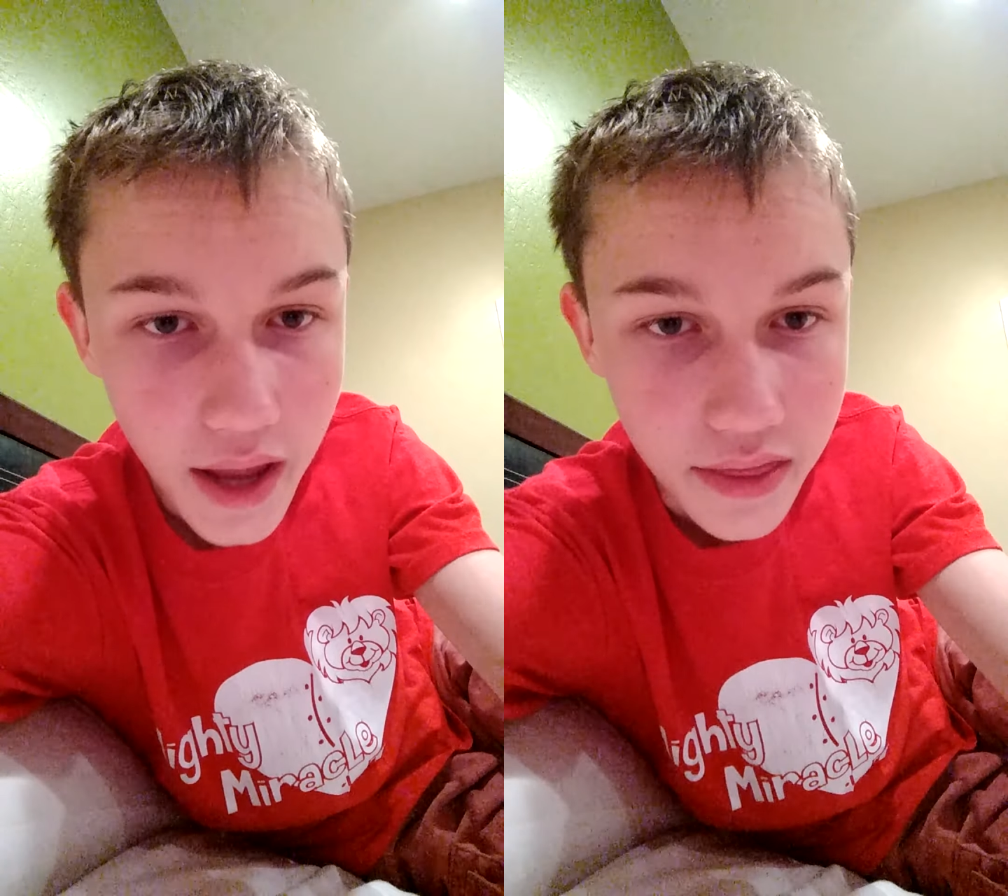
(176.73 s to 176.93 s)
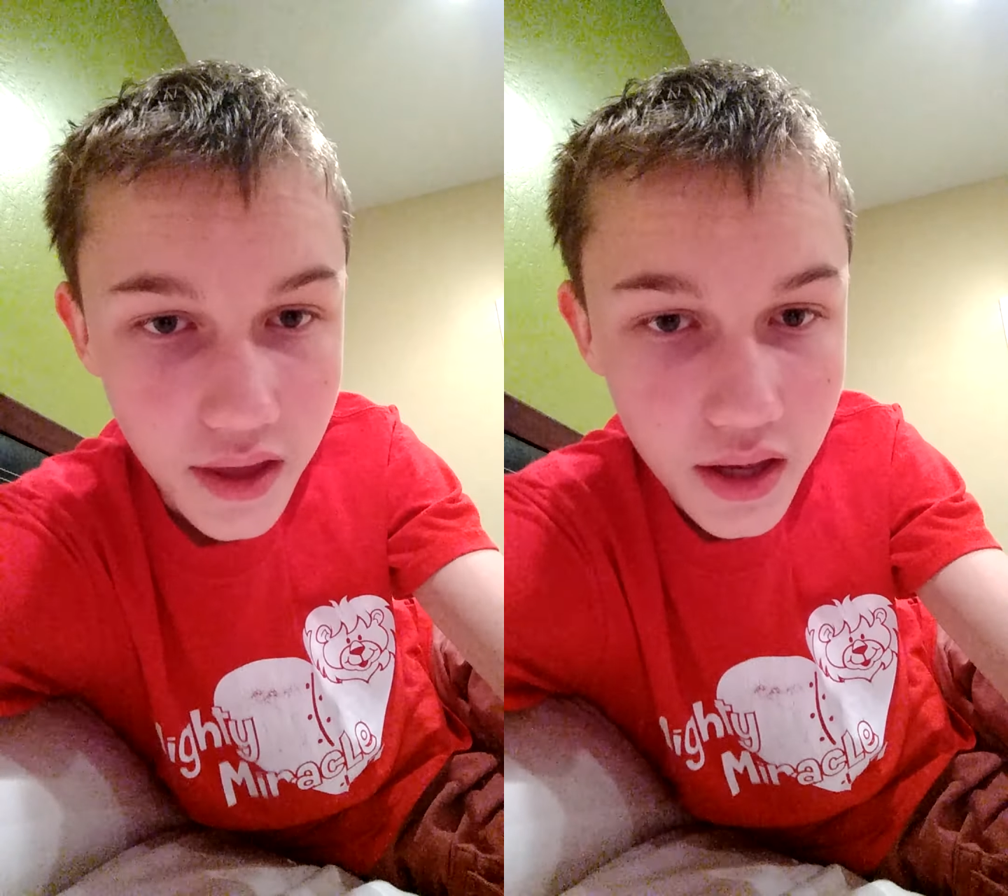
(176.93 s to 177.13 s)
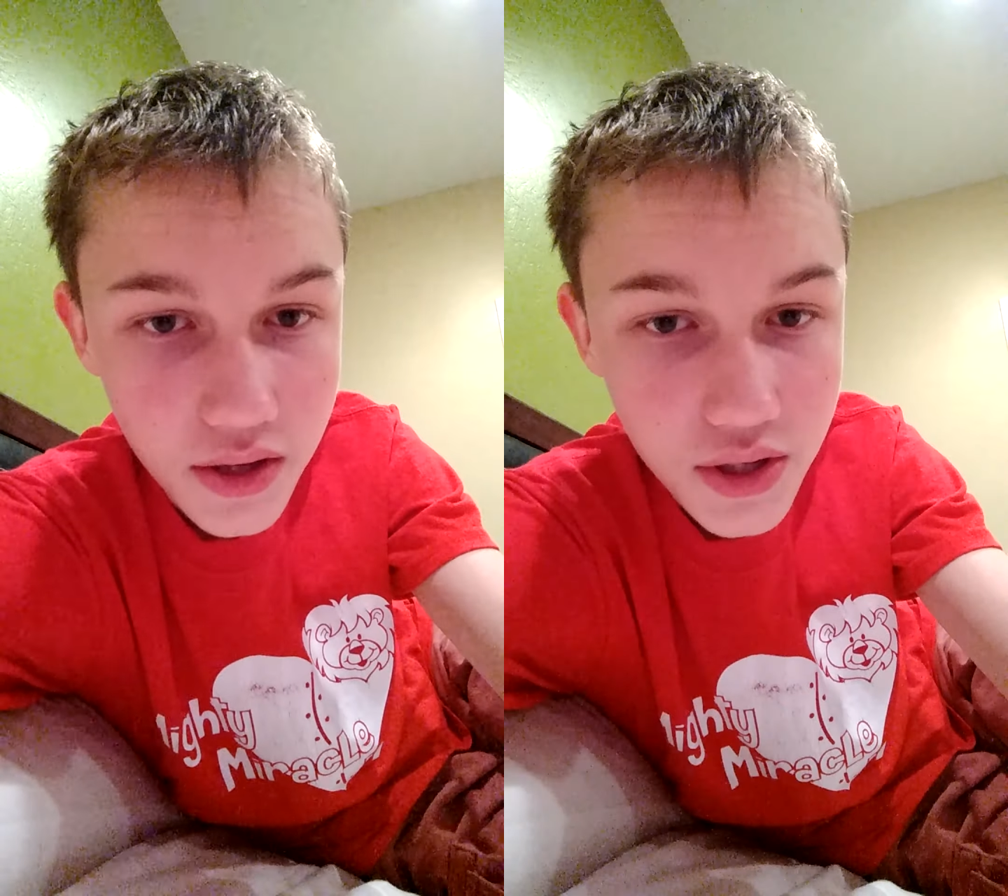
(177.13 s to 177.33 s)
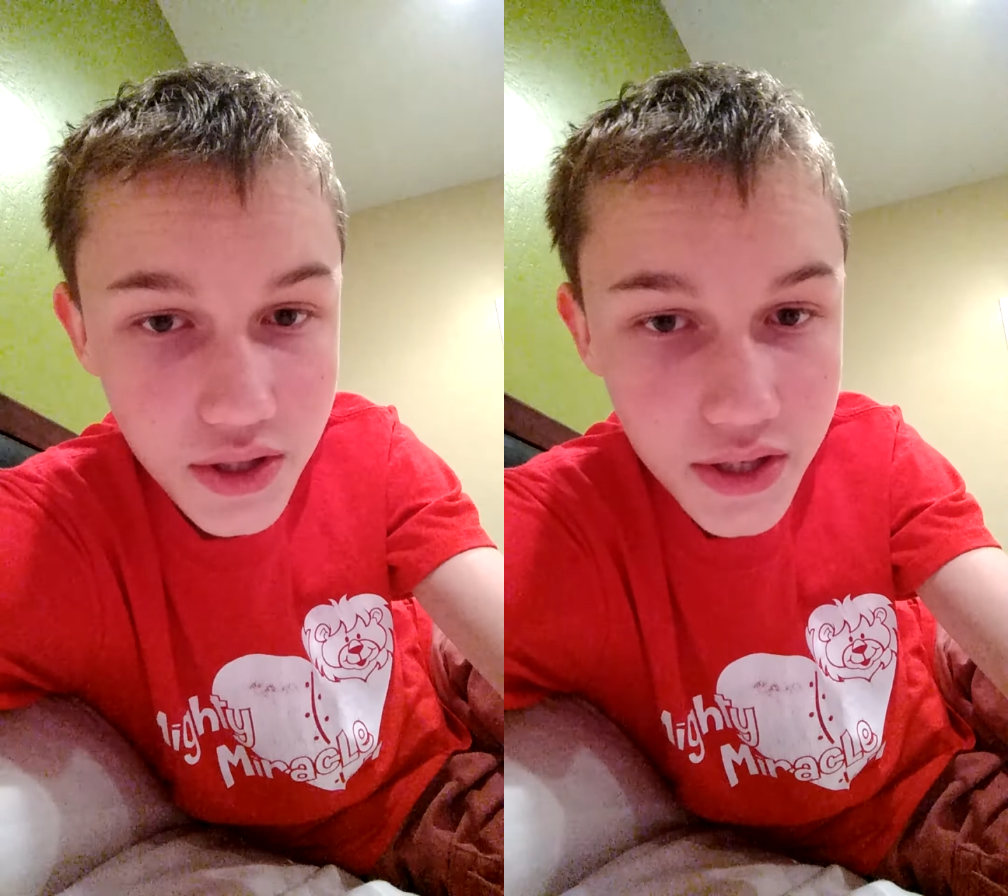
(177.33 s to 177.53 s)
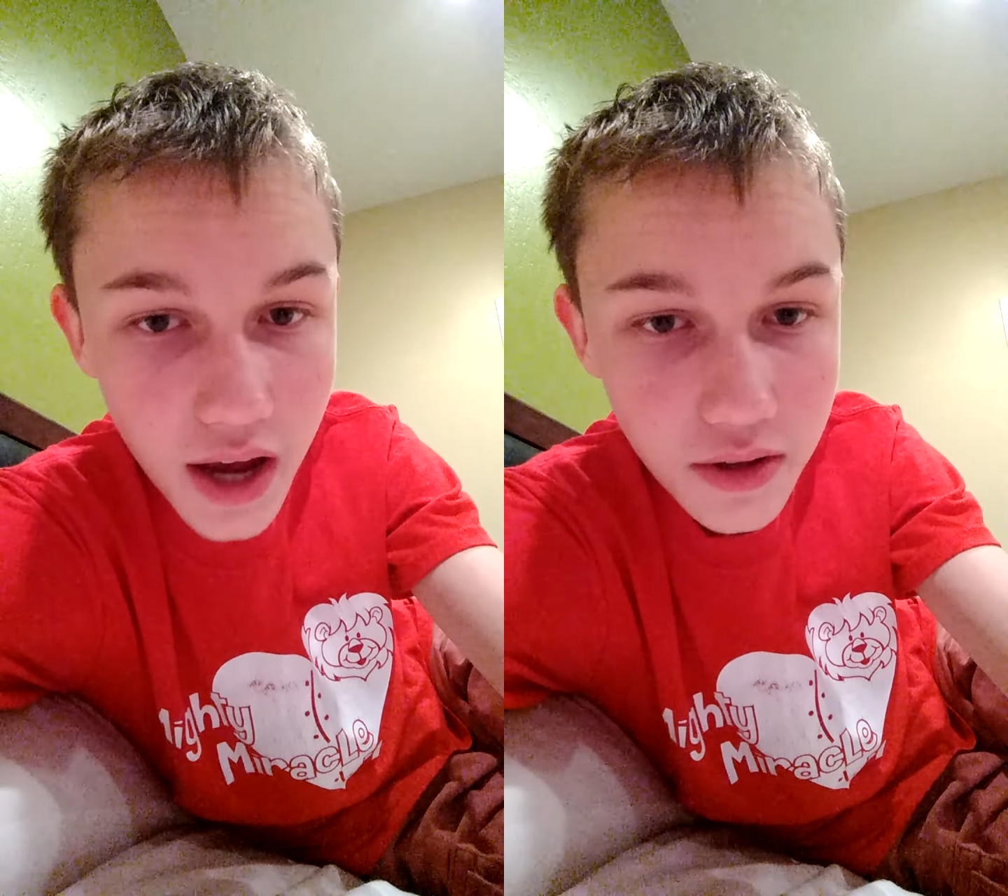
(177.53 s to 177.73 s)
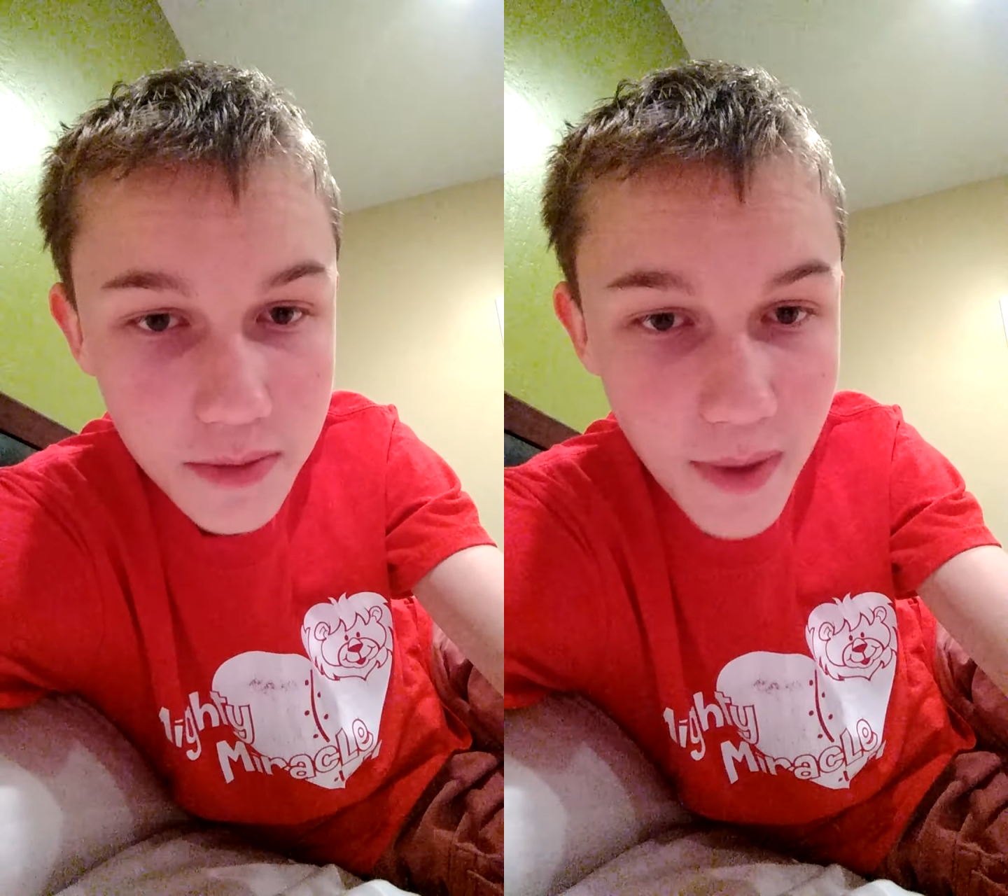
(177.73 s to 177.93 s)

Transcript: I think it just sounds